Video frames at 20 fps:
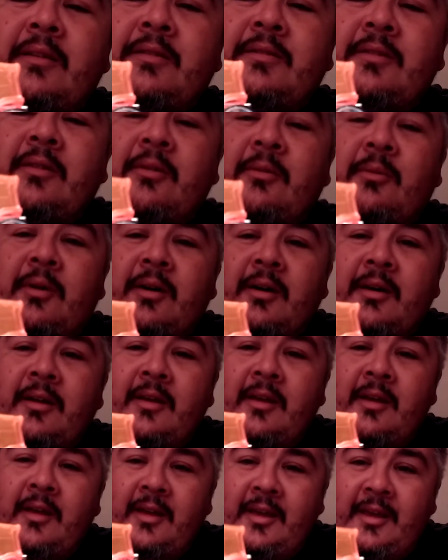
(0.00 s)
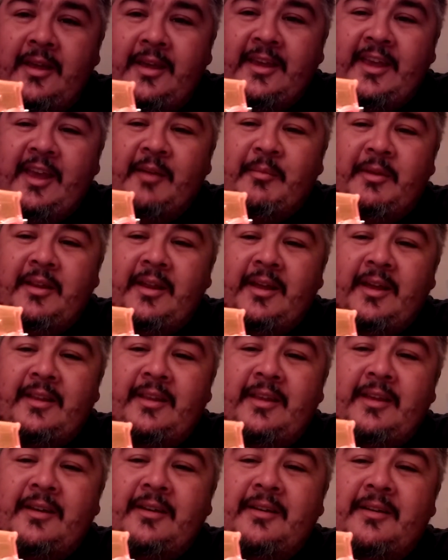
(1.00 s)
So he gave me an
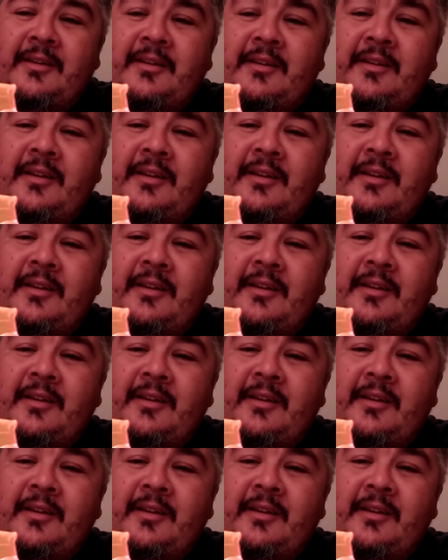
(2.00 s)
idea.